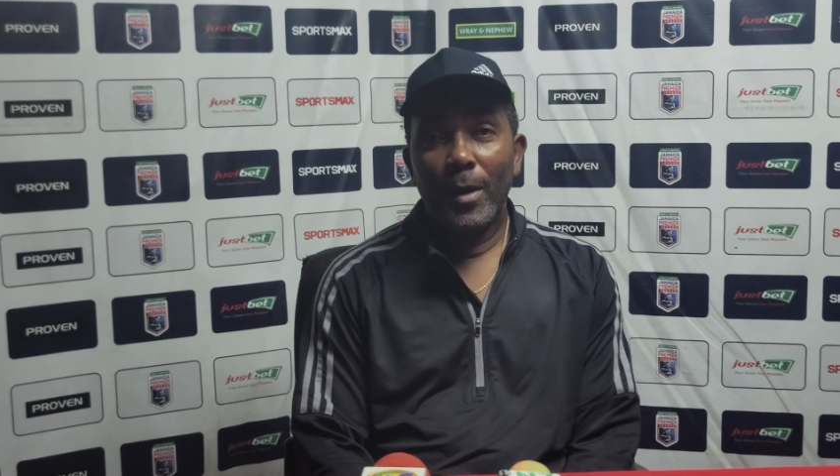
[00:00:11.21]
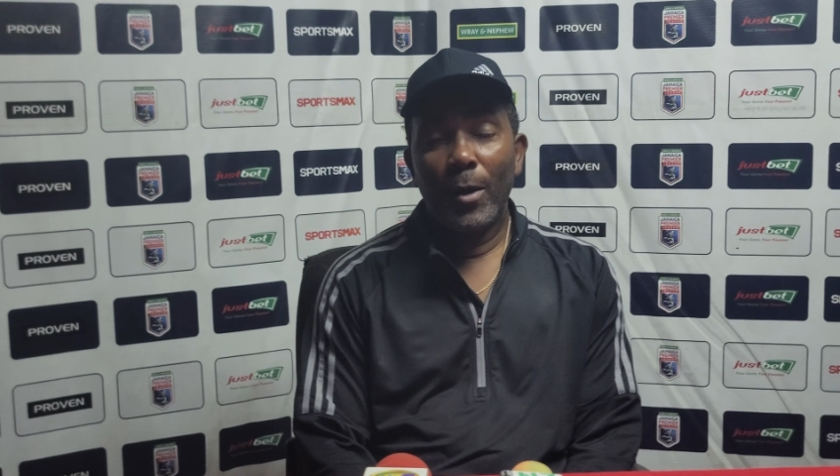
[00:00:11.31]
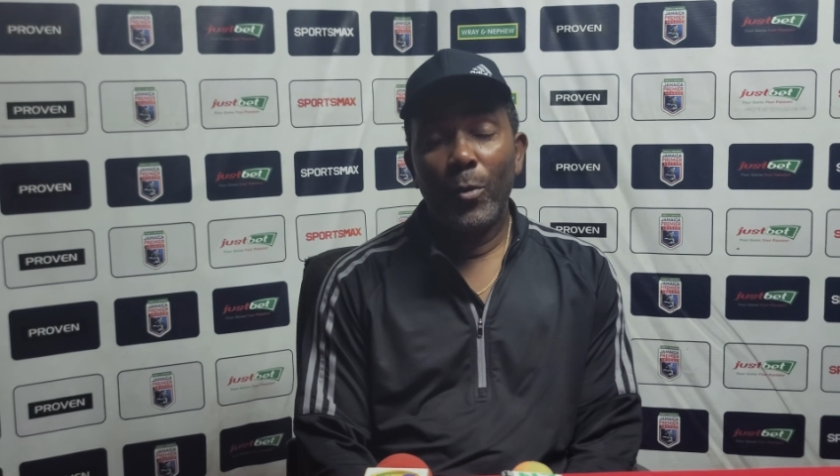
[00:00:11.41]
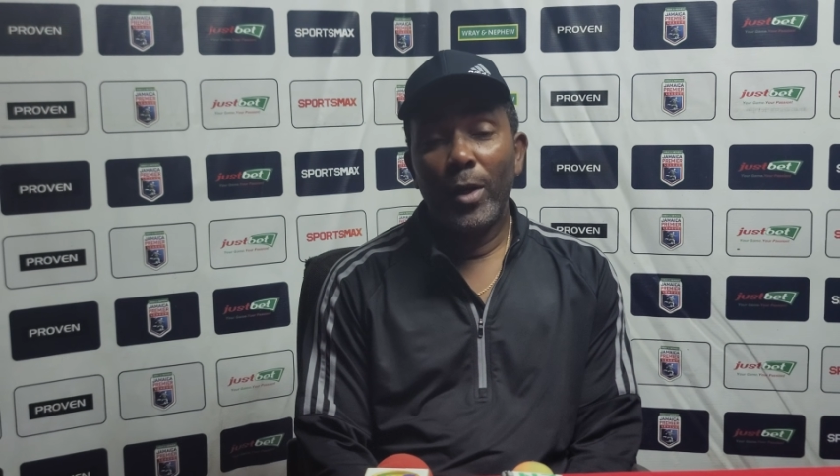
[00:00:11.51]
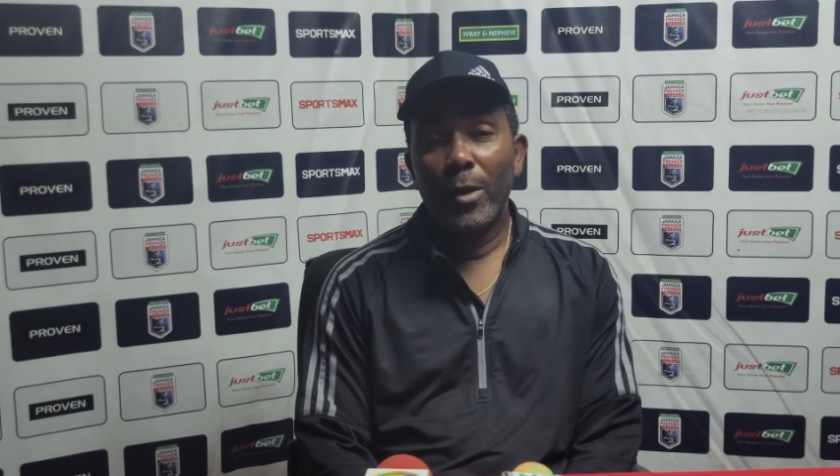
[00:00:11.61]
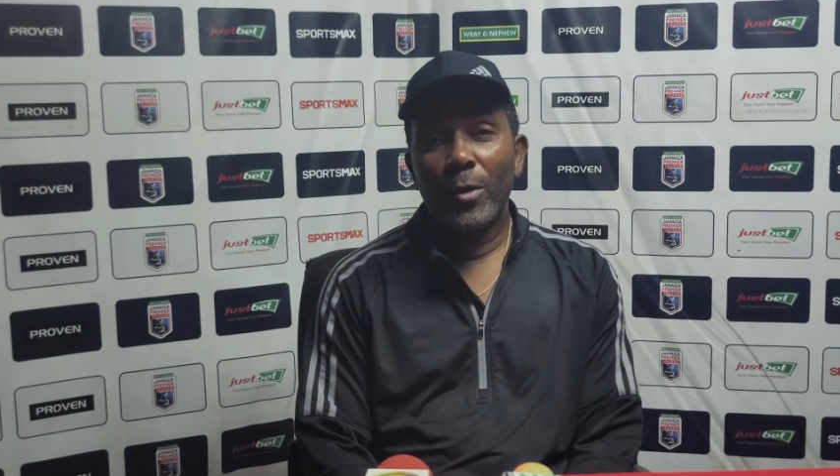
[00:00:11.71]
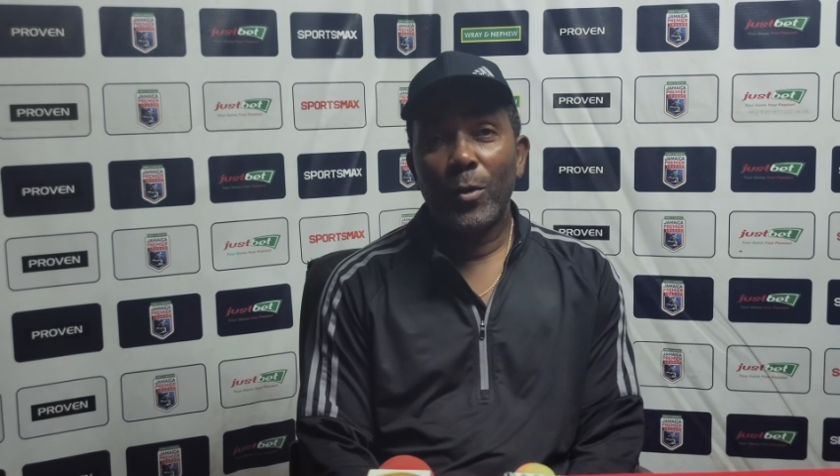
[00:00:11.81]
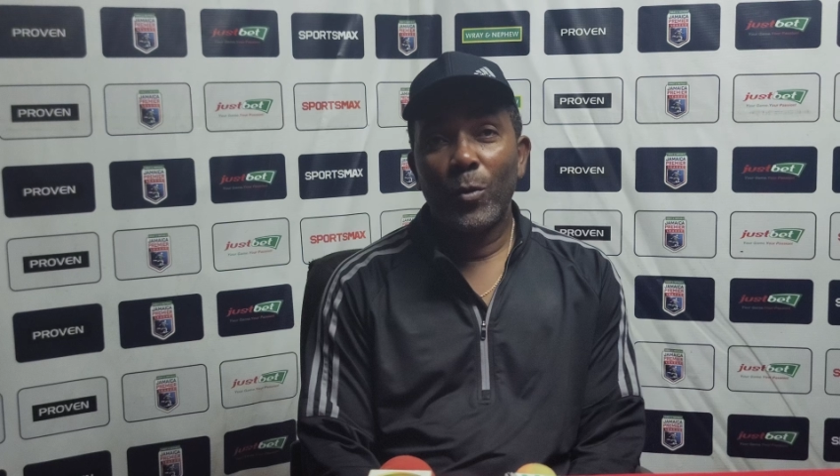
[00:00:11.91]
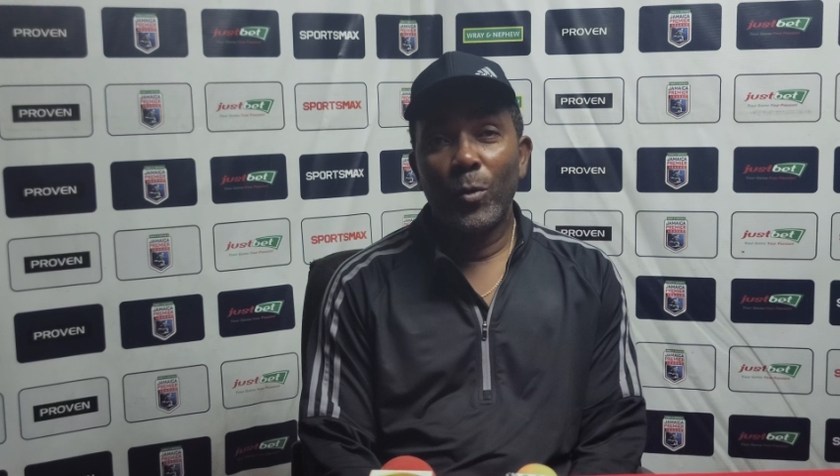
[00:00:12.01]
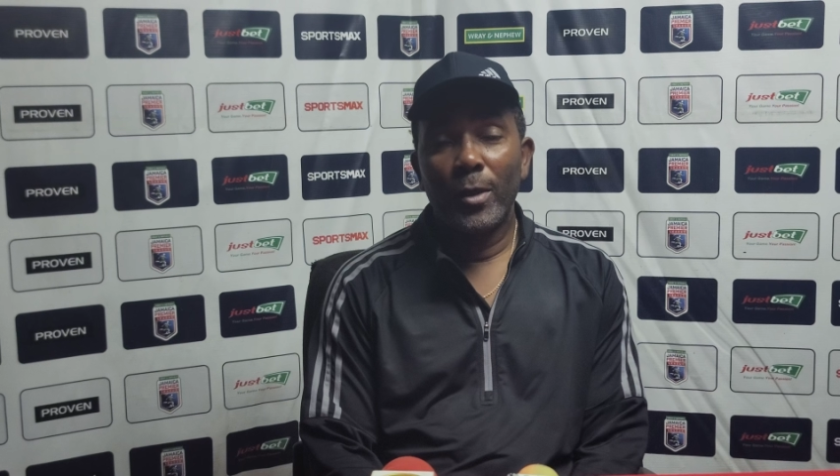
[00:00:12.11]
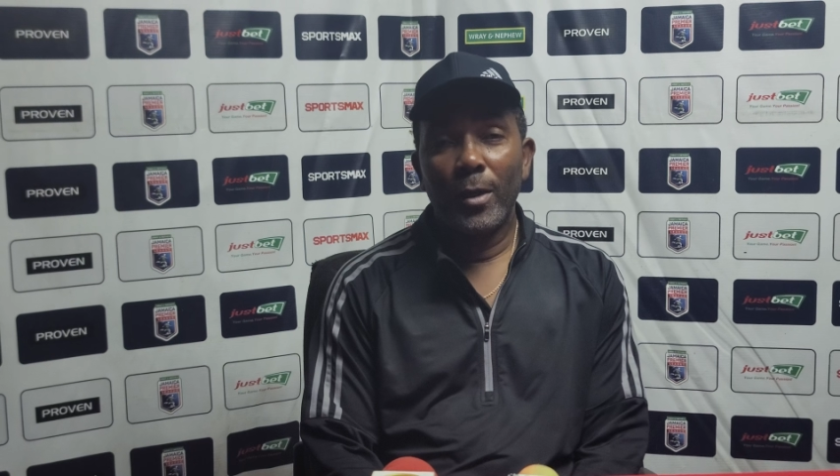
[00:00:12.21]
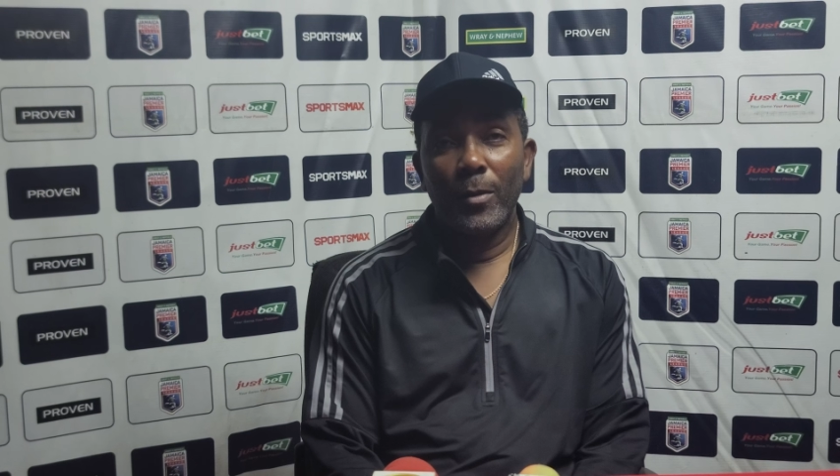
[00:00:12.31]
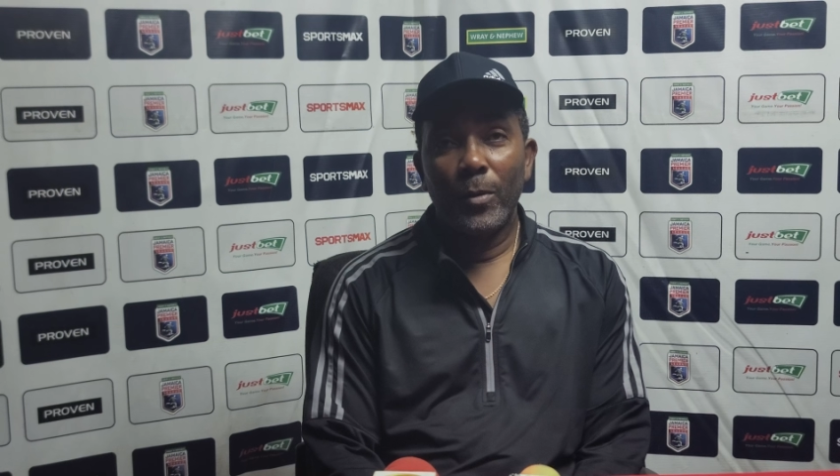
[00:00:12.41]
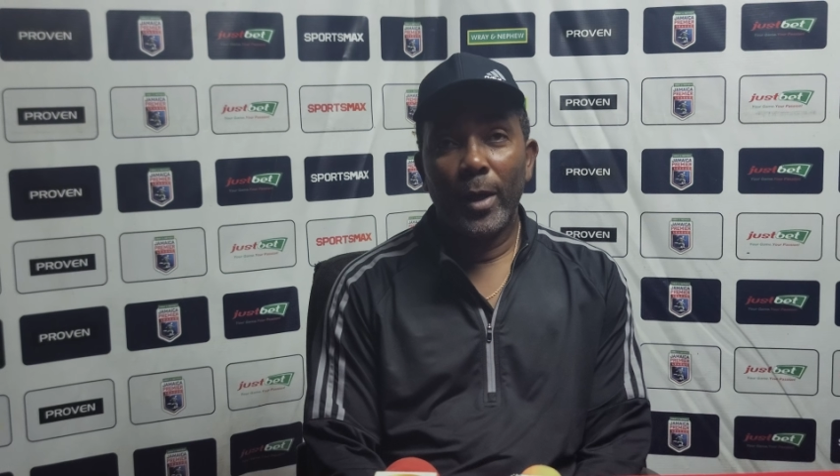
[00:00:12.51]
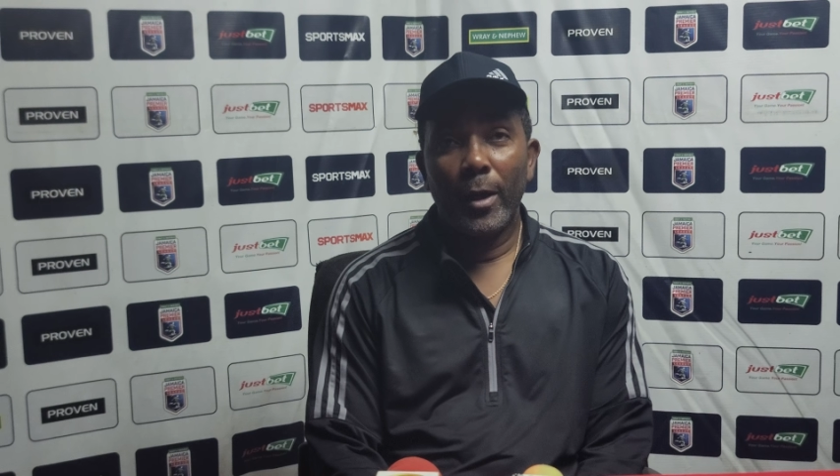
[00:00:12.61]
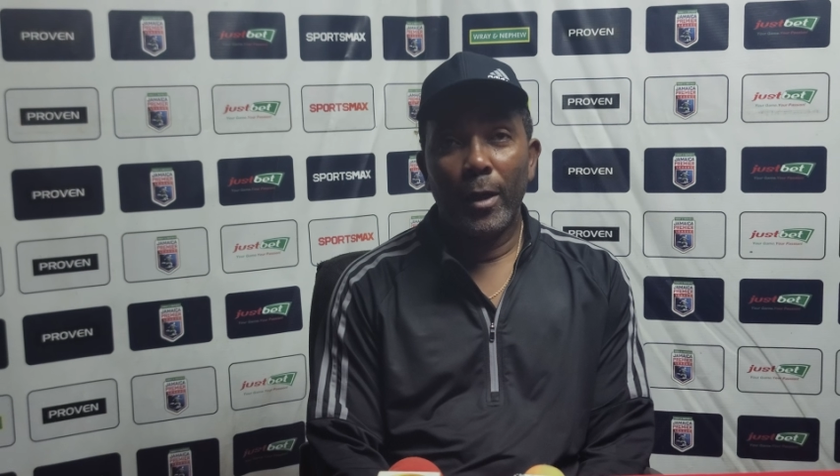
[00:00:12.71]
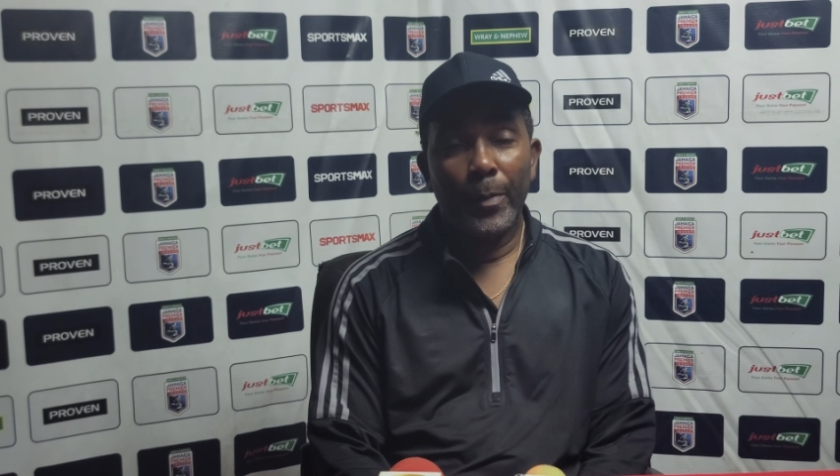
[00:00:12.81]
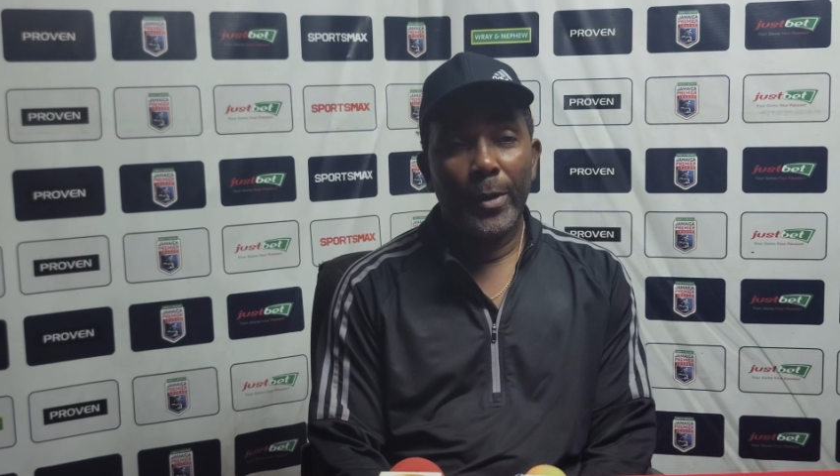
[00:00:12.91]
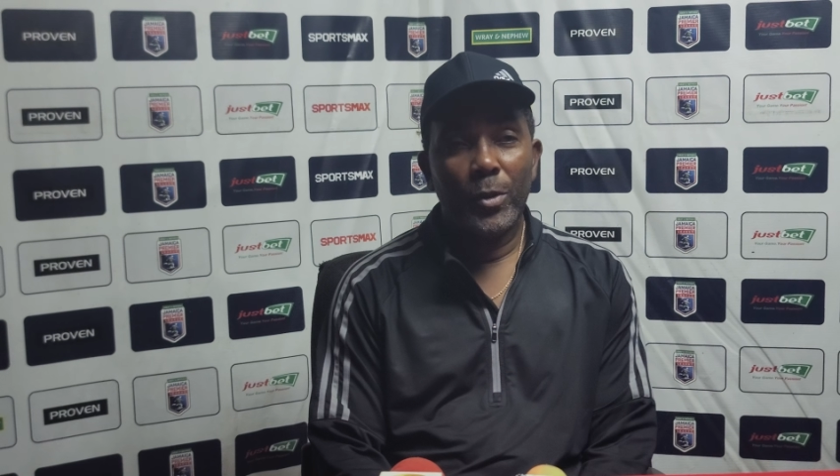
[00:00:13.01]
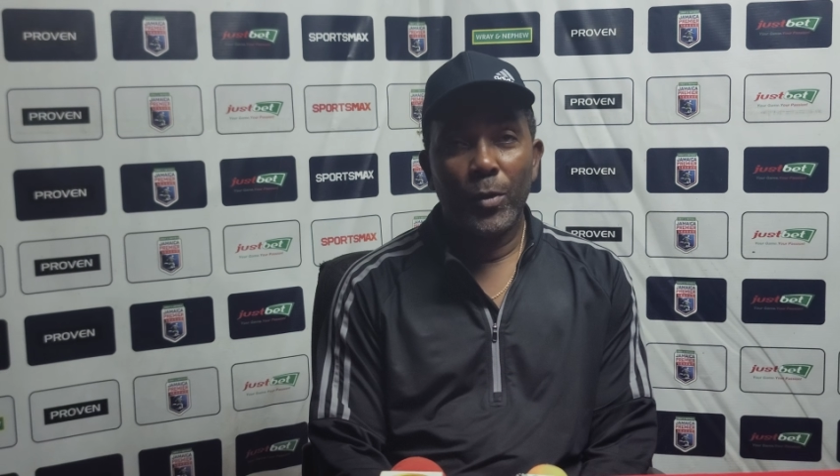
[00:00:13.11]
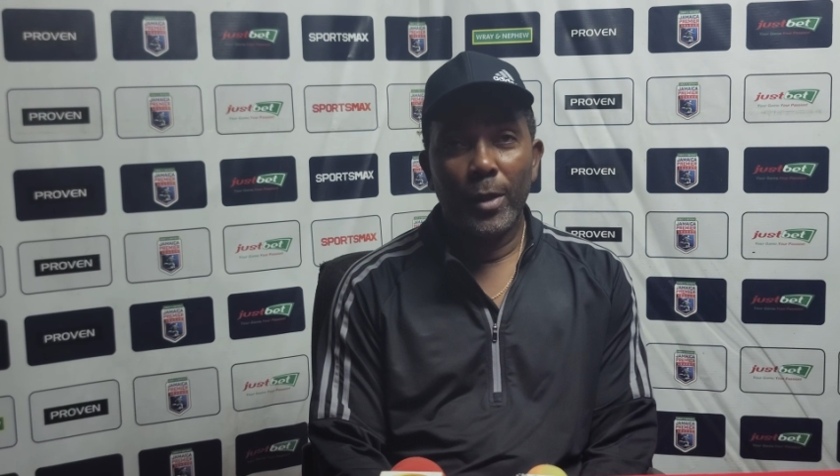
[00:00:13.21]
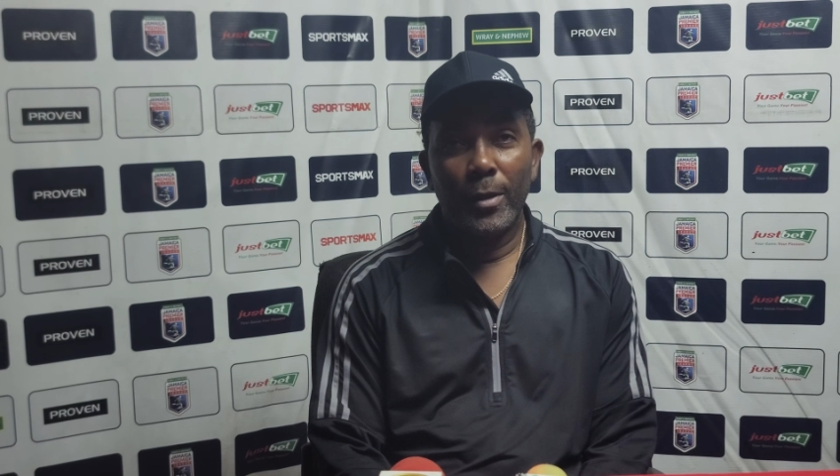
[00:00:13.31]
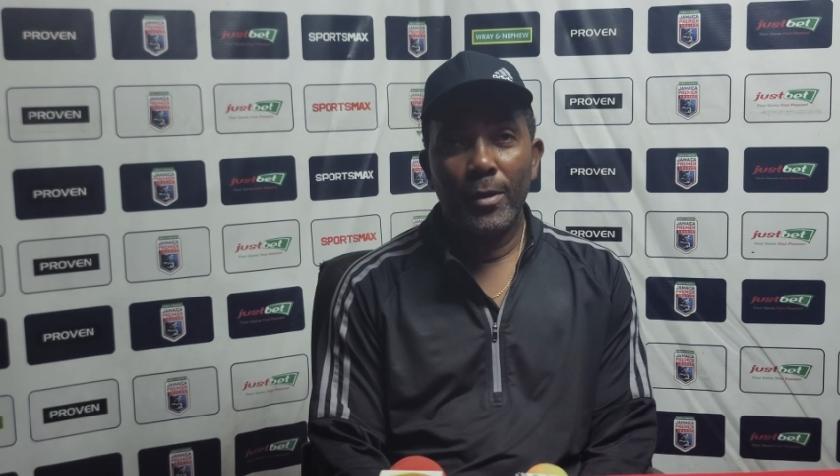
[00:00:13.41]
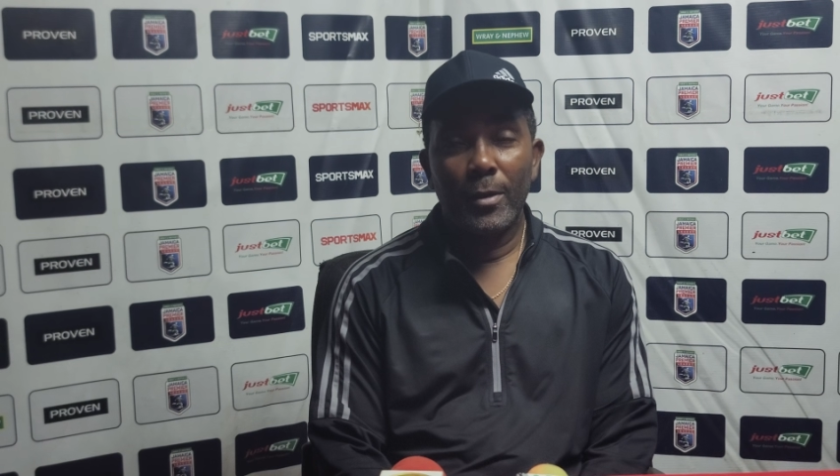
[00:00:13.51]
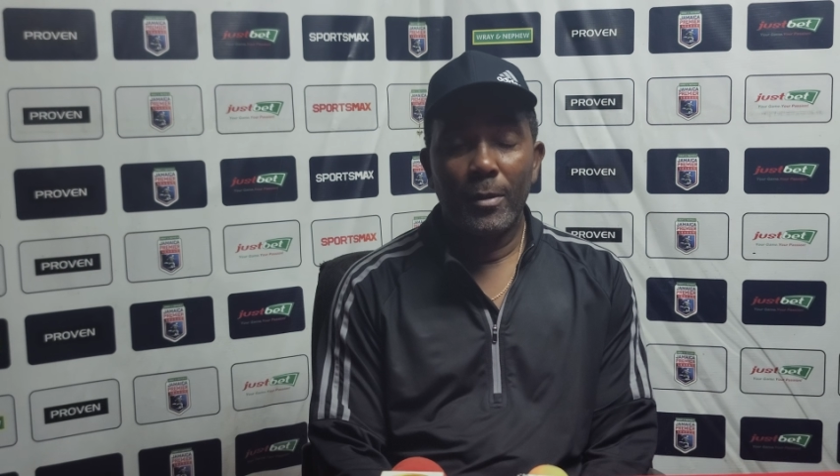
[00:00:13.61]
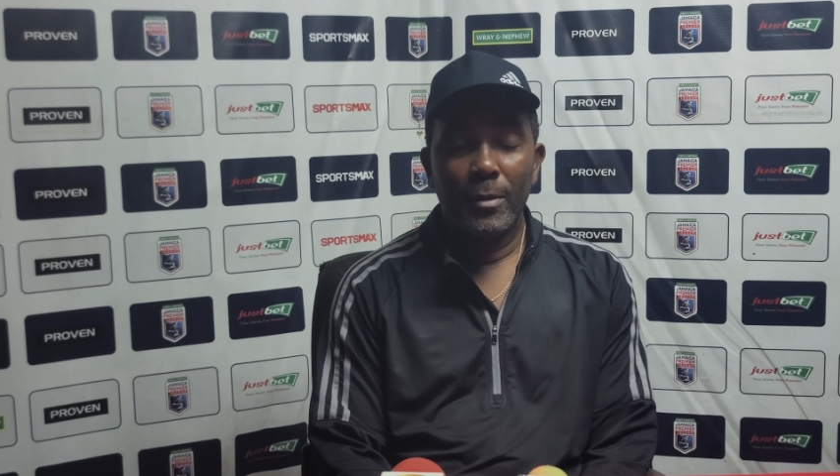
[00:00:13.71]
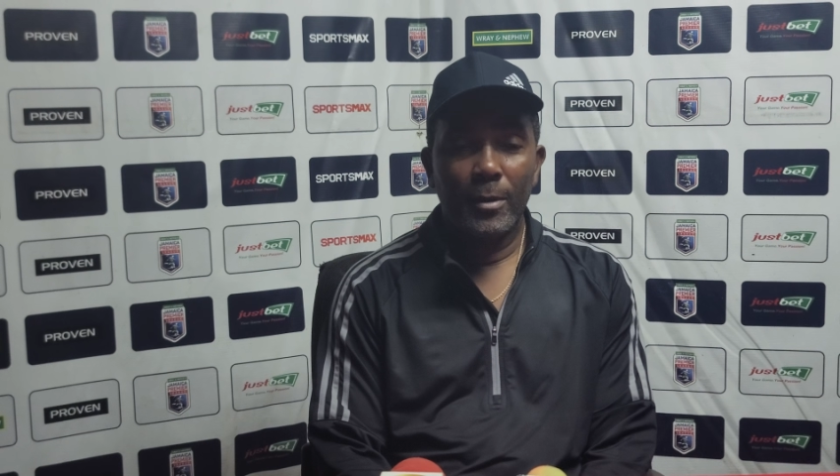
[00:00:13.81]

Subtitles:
I really just cruising. We had a lot of opportunities,